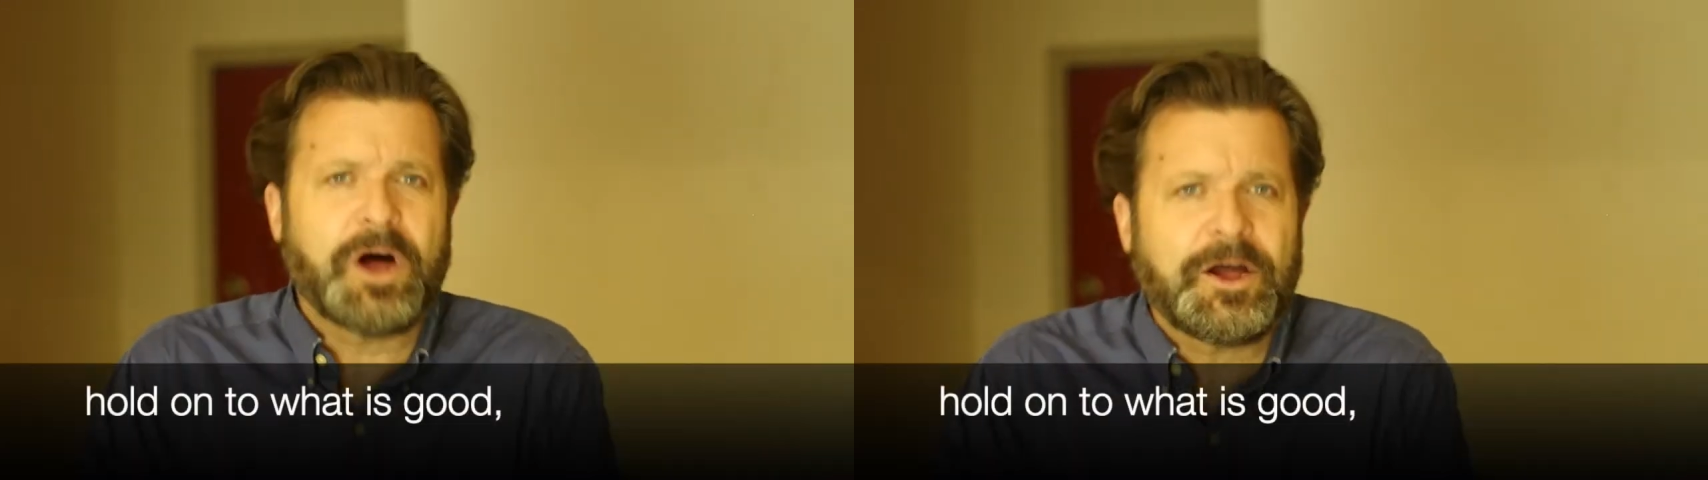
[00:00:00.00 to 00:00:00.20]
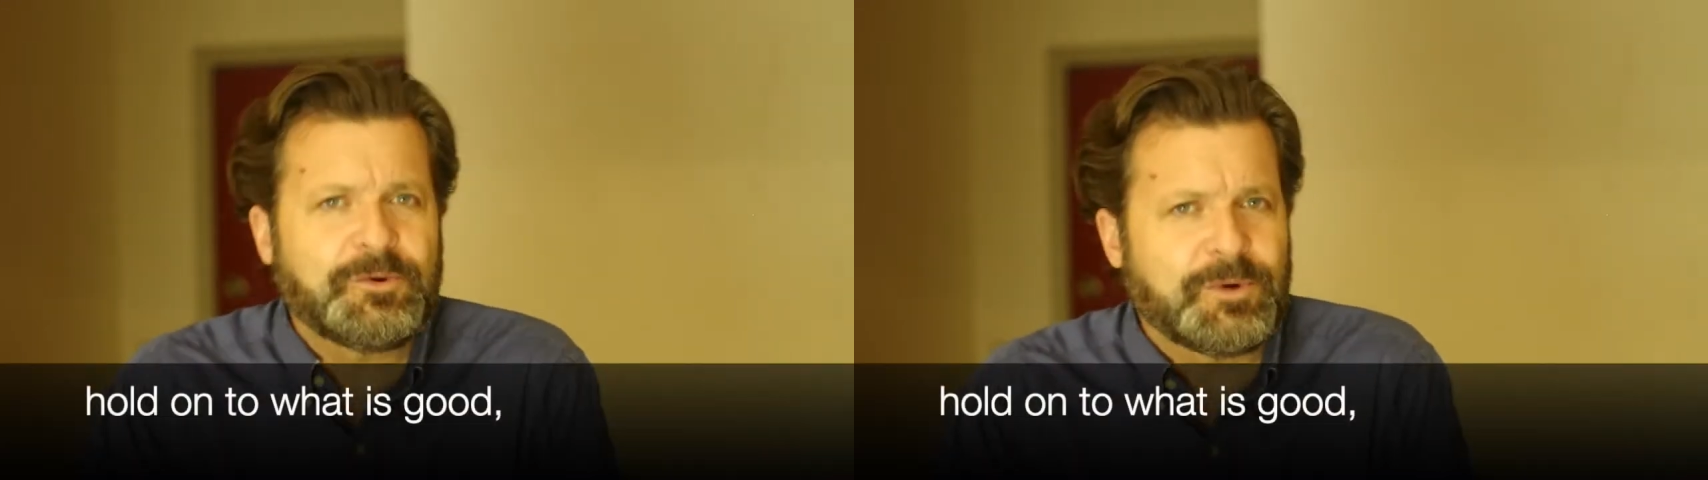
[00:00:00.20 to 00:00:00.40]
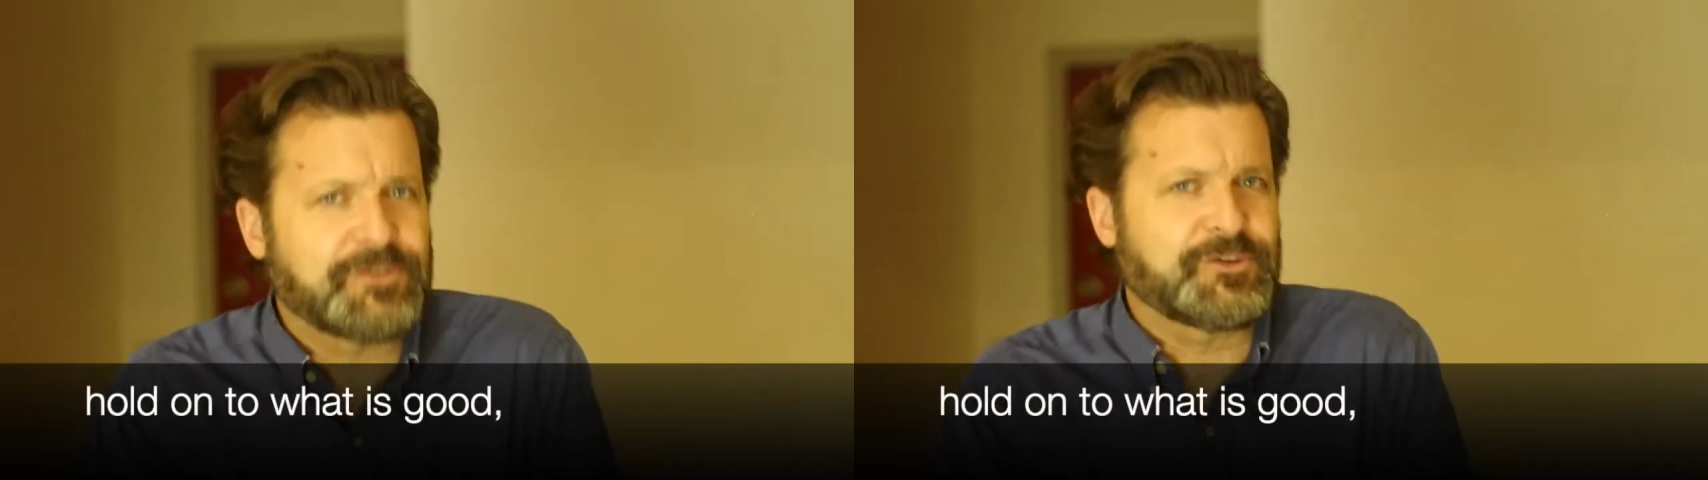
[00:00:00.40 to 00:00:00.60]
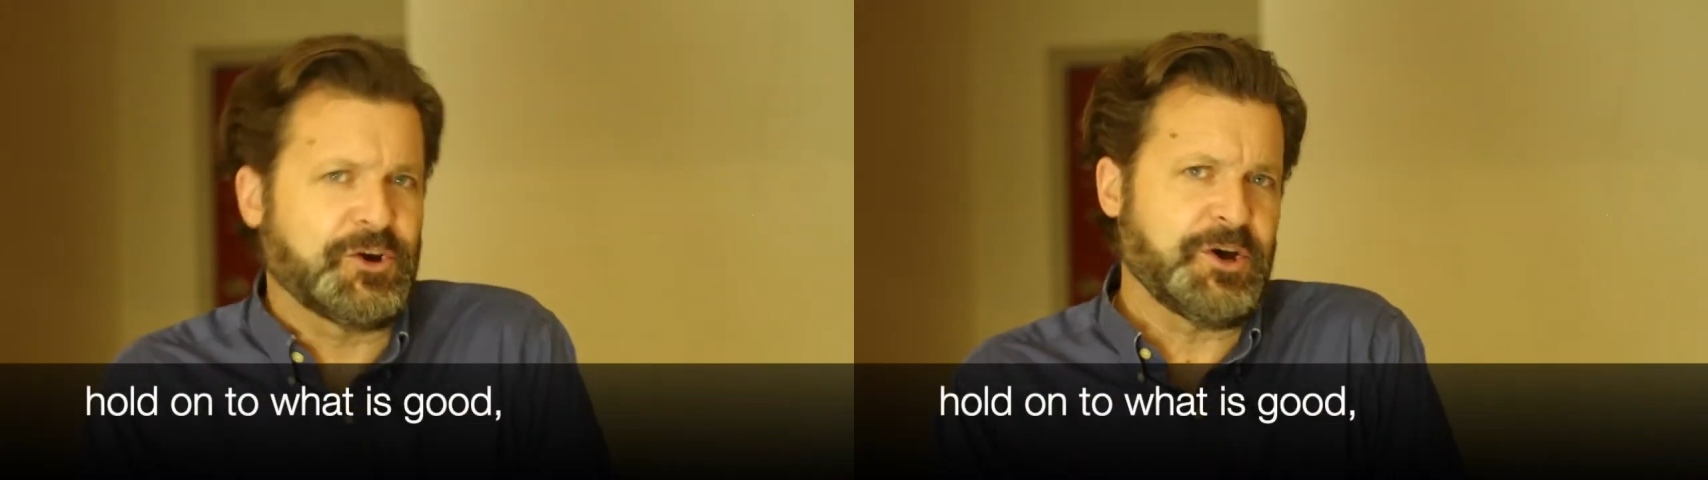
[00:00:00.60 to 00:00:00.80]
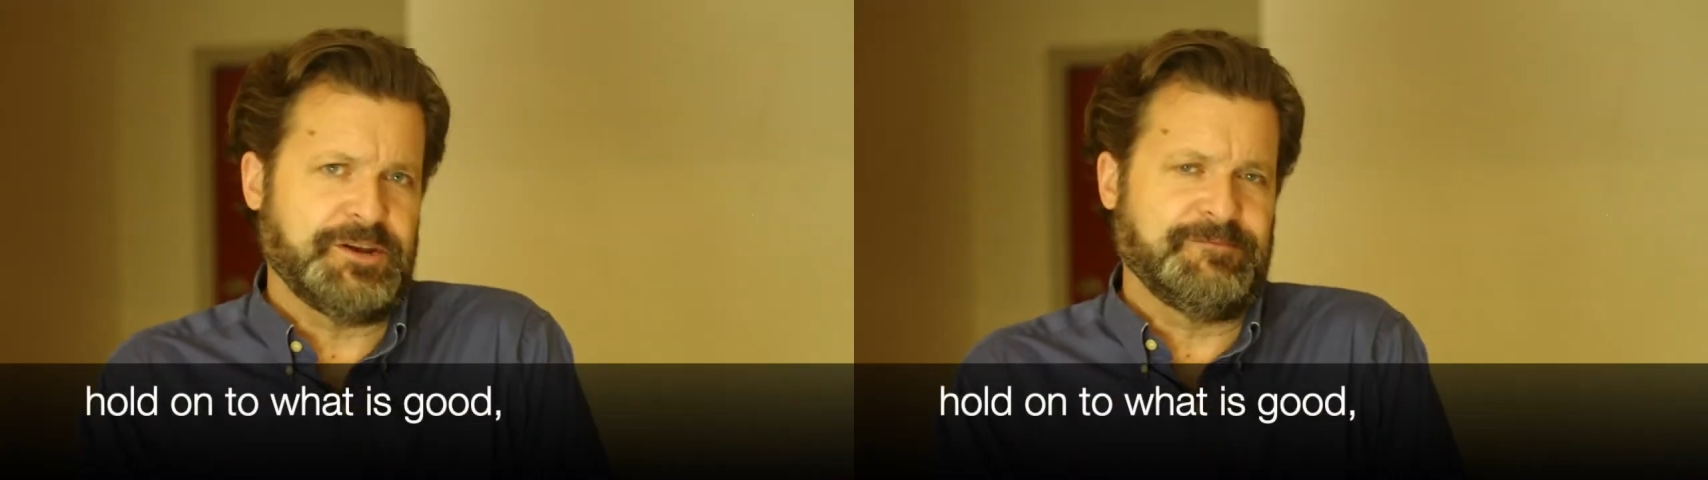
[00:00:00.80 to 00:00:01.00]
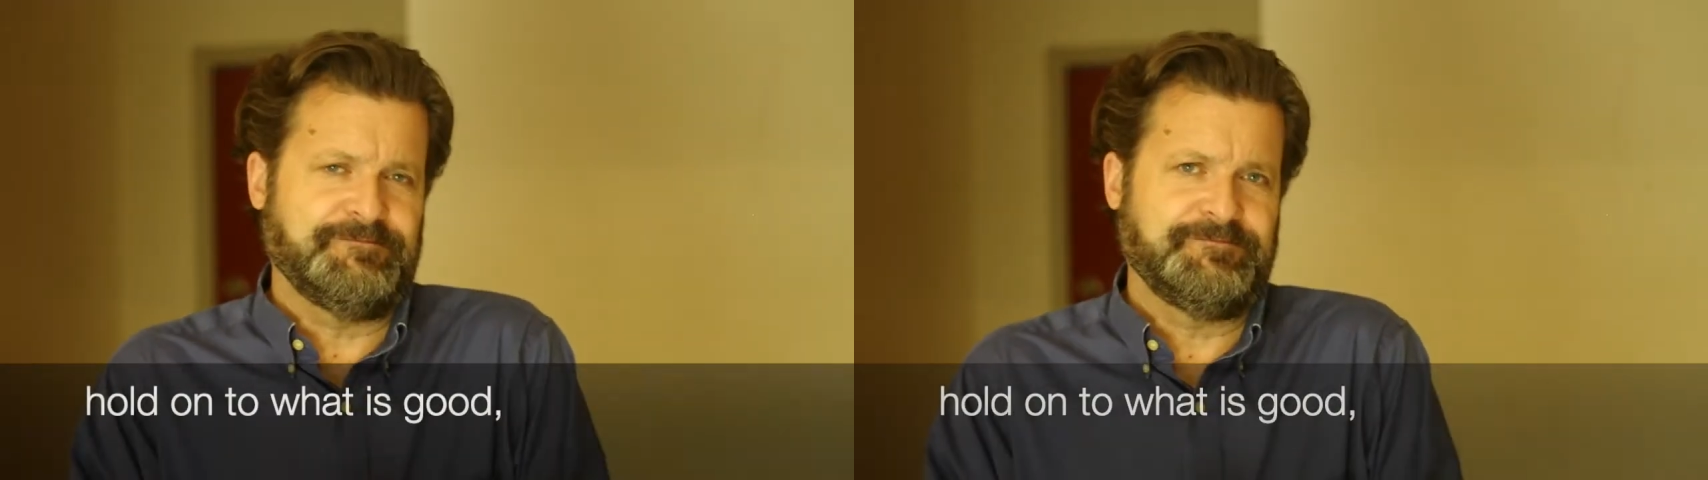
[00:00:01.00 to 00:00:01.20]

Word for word: on to what is good.